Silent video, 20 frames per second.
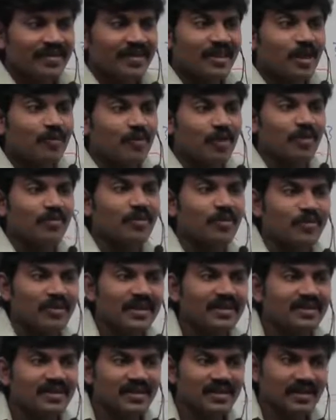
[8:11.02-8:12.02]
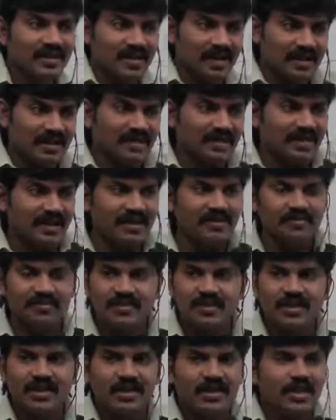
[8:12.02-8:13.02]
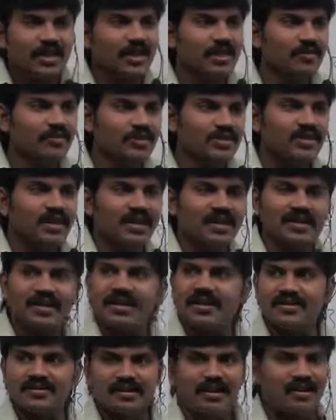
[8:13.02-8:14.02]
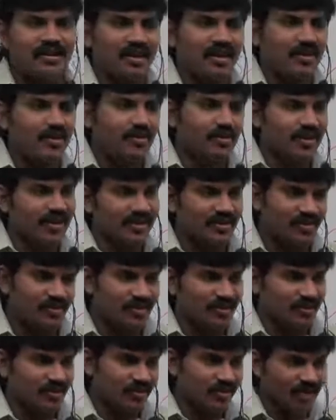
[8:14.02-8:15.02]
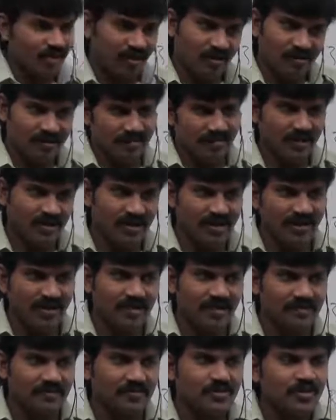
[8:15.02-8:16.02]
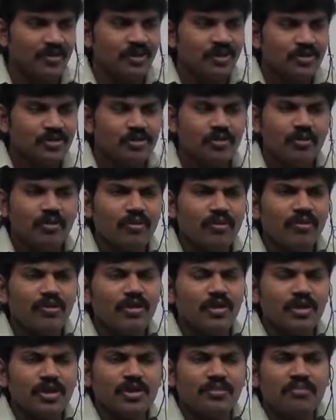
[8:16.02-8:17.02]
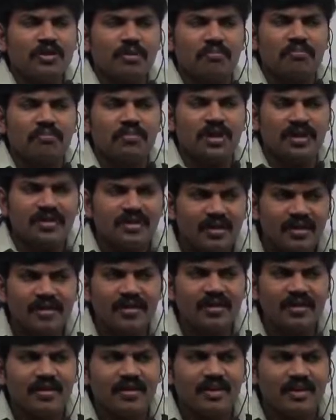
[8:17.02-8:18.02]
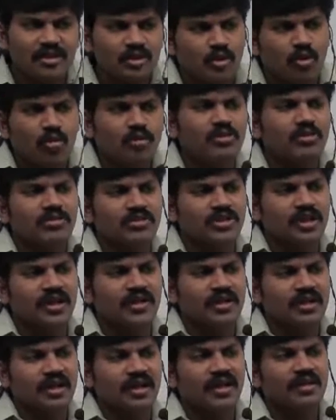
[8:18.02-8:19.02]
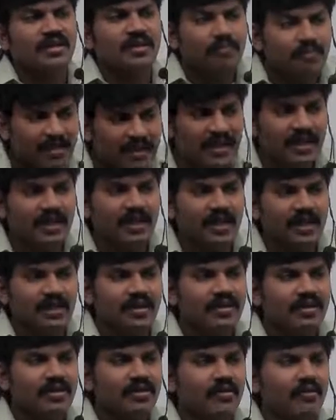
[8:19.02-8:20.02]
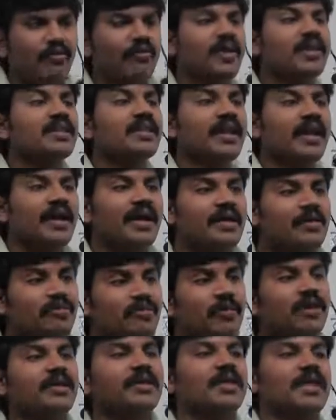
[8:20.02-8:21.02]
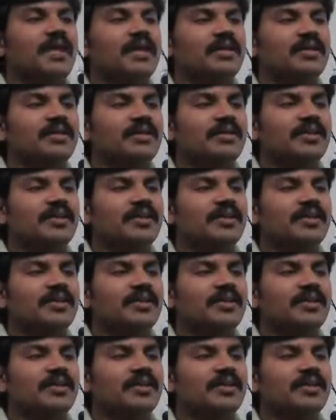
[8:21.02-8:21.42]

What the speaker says: The problem at runtime. Invigilator is not allowed to enter into the hall. Are you getting? So, if the mother is going to check at the beginning, what is the advantage